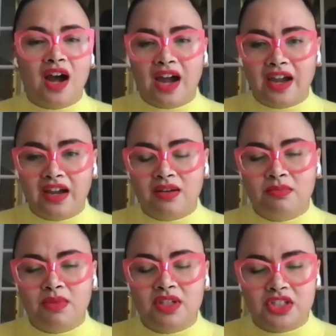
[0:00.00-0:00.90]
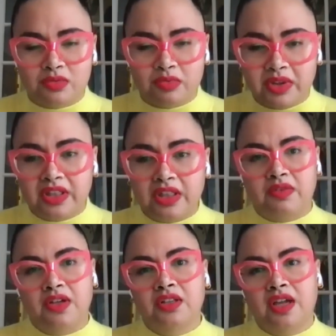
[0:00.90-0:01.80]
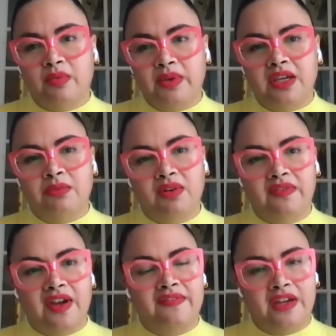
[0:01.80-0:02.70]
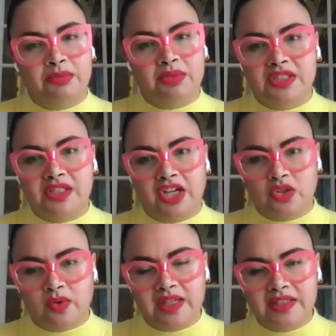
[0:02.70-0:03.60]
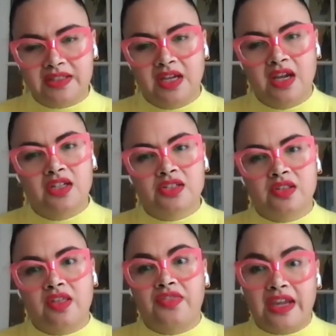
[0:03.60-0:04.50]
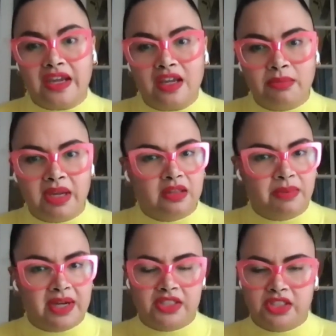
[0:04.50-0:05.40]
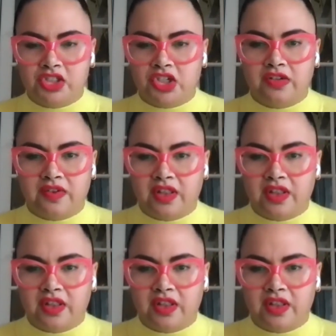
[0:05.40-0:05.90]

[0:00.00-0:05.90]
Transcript: I am just really thrilled that we can provide families that choice so that they can make the best decision for